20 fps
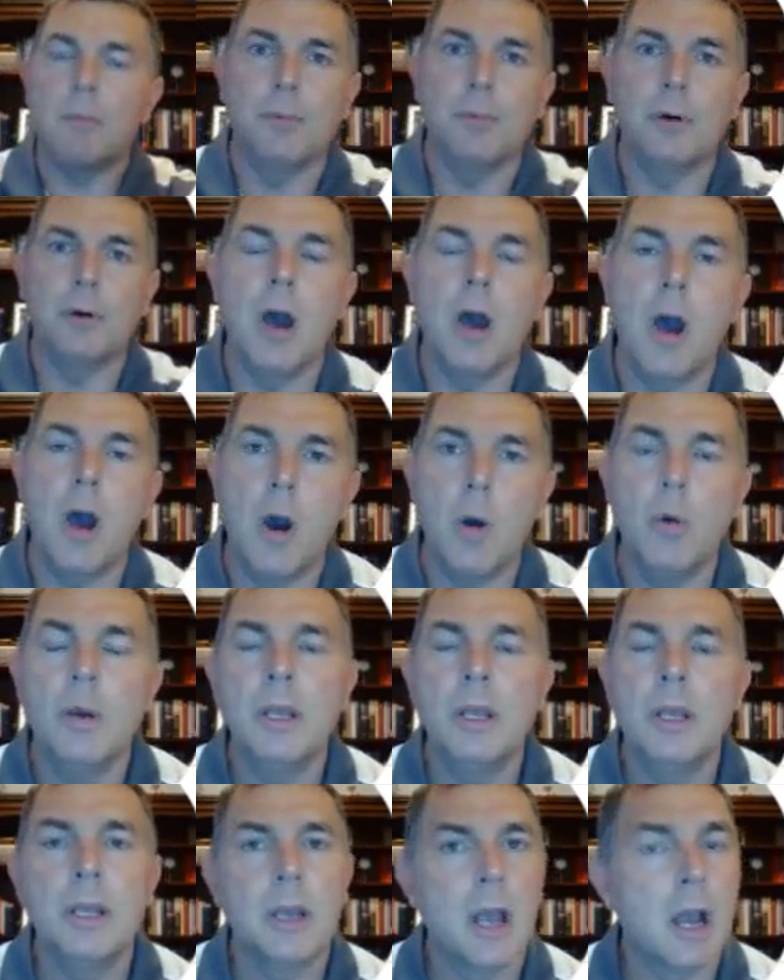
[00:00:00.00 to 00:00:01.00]
below
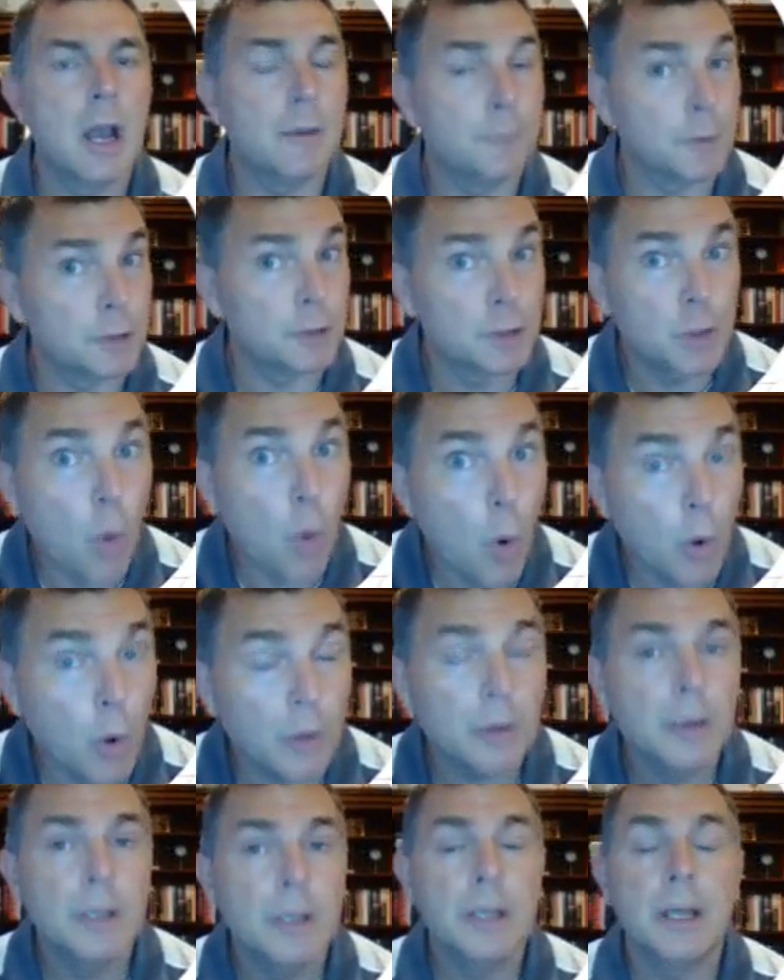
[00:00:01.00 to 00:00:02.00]
uh, for
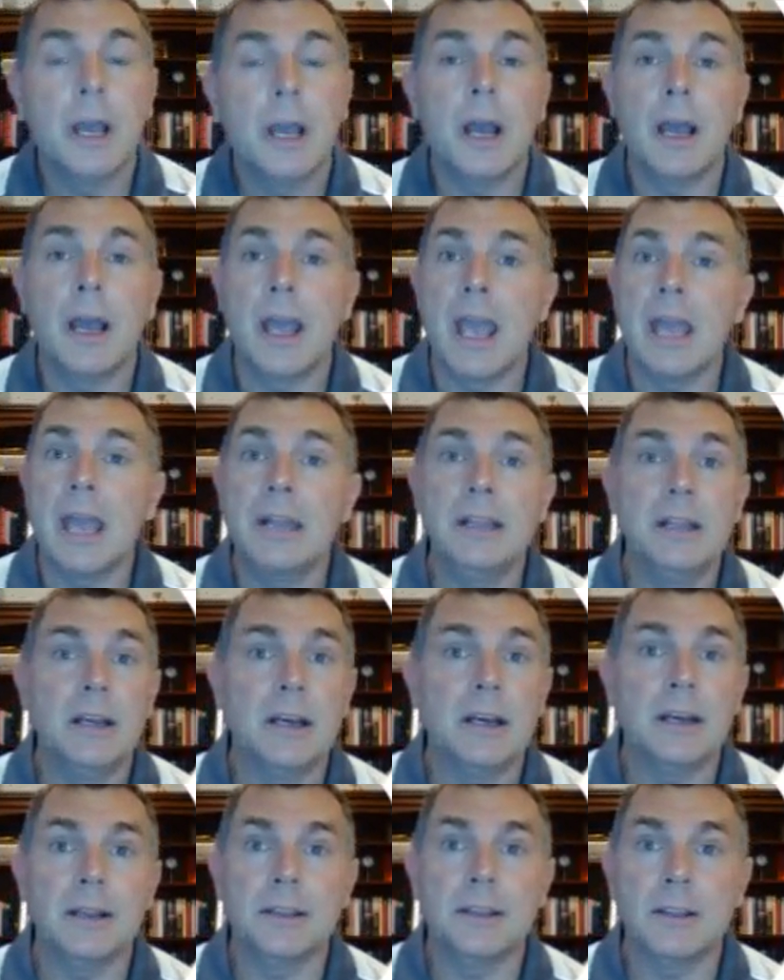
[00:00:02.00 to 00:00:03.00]
sure. Uh, any
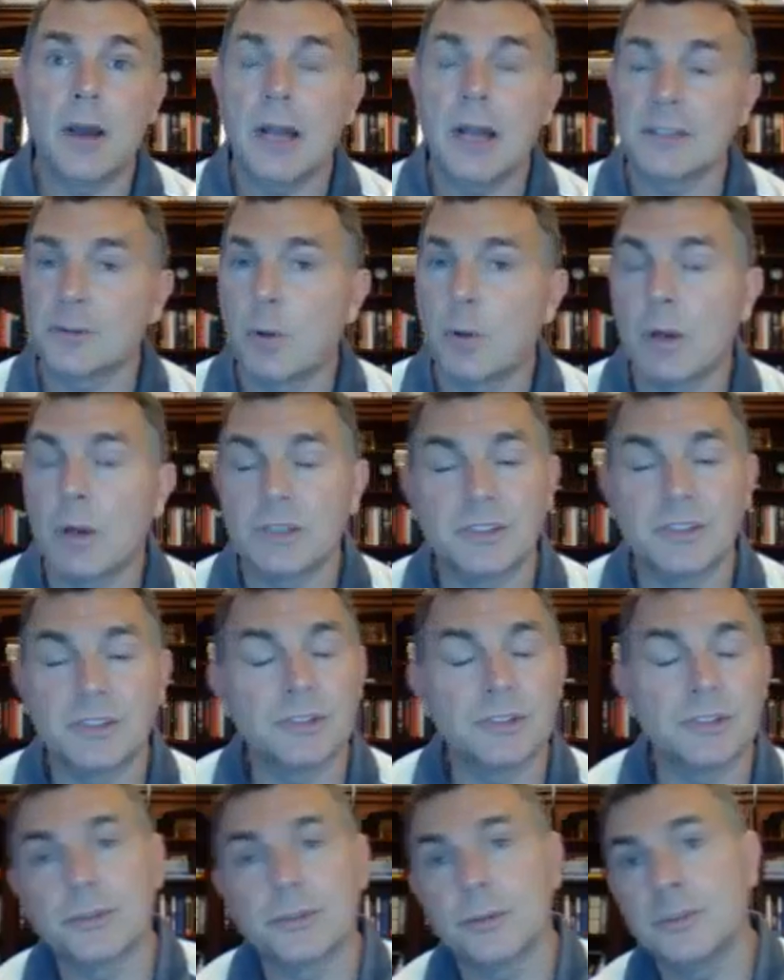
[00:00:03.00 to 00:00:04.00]
uh, thoughts, questions,
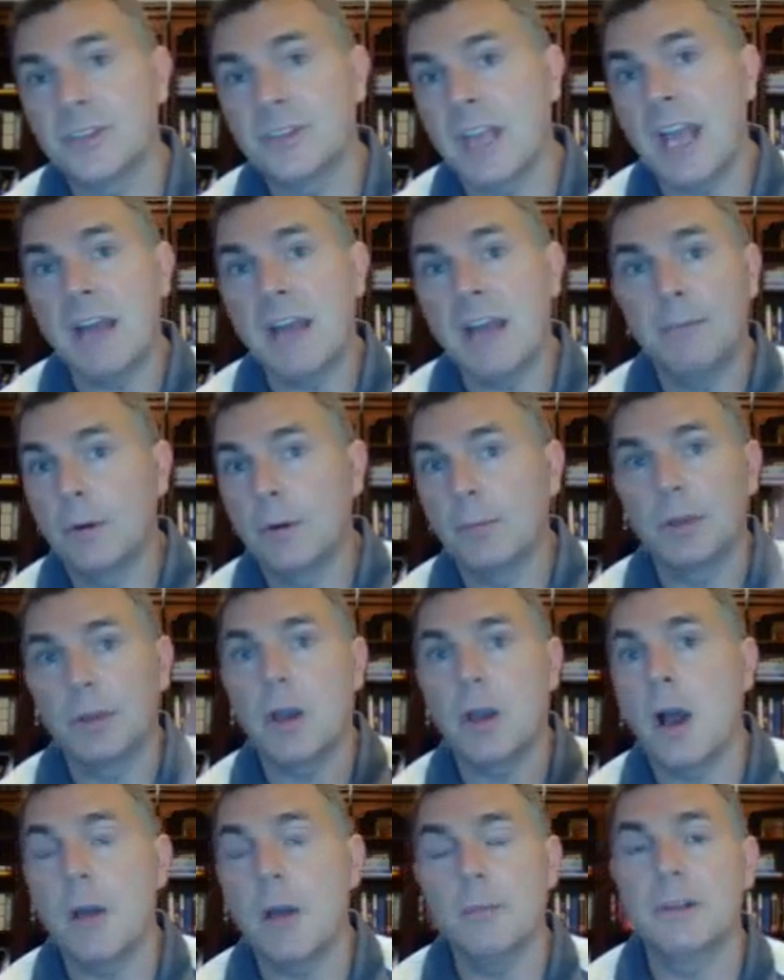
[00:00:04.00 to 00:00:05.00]
concerns you have, put them in the
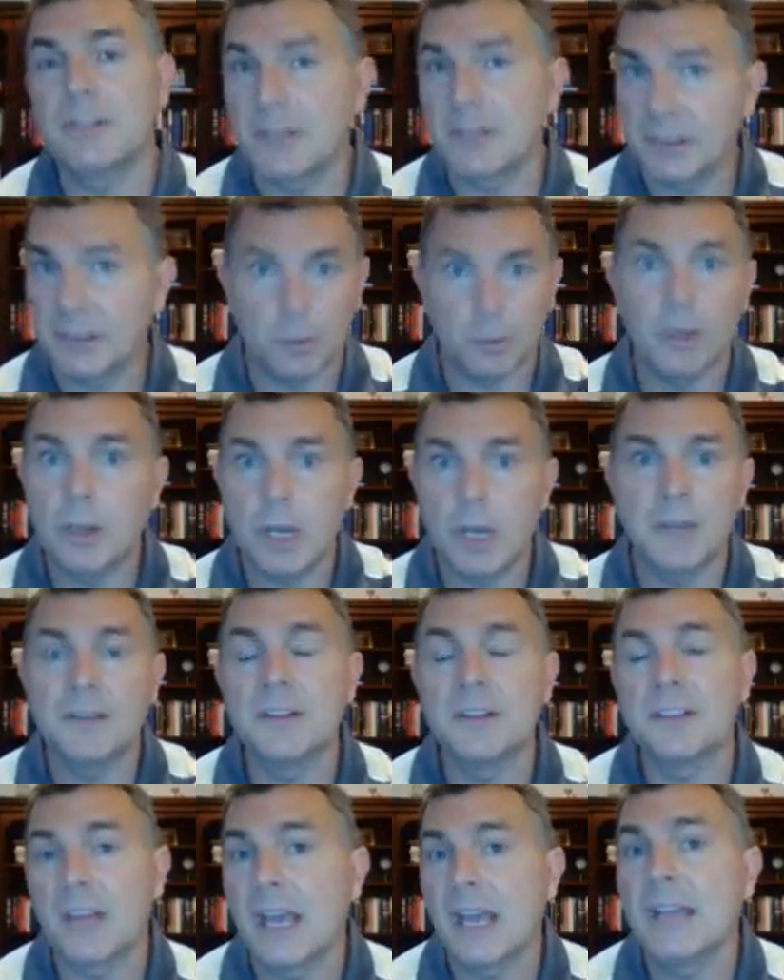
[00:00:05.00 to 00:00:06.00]
comments. That's where I got
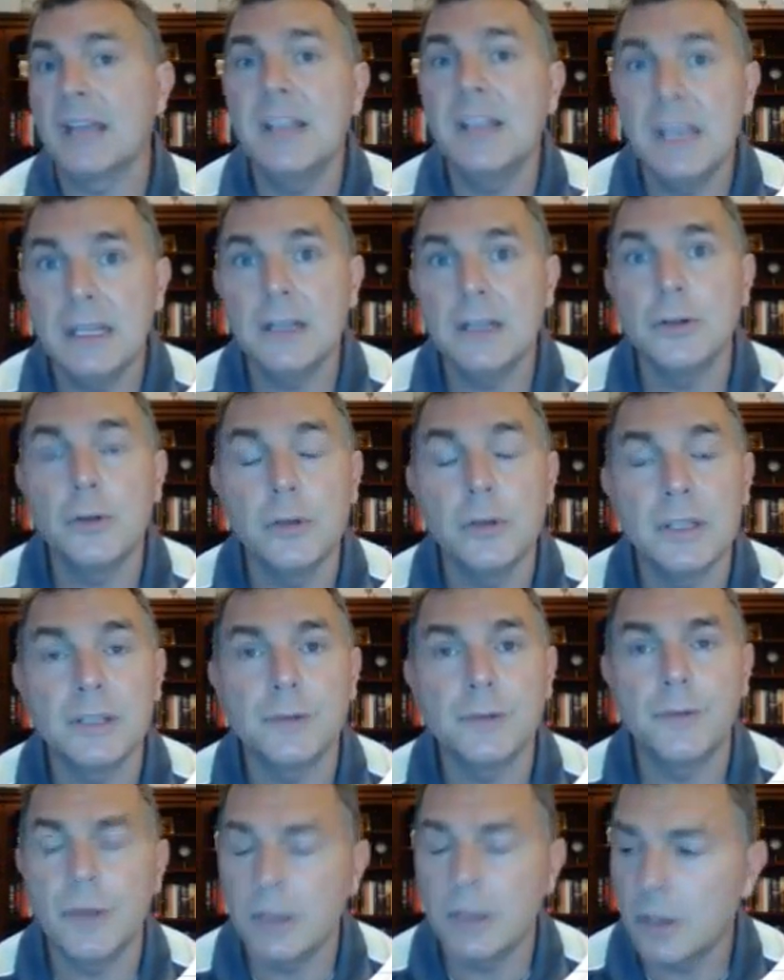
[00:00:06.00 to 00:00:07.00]
this idea to do this
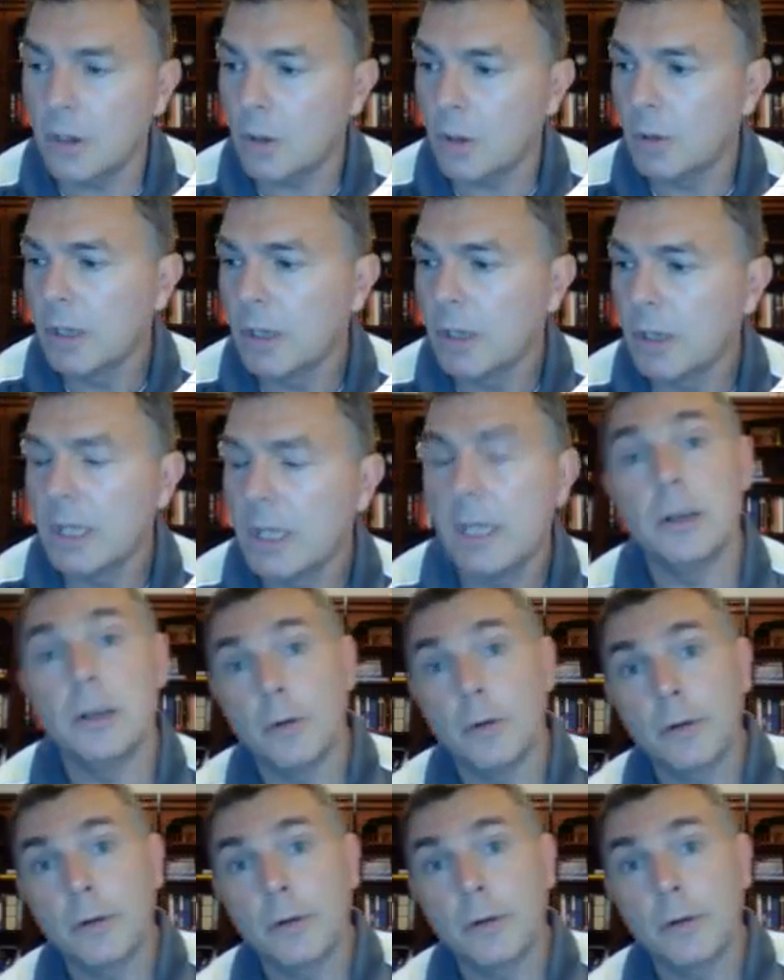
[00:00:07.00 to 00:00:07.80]
video. And don't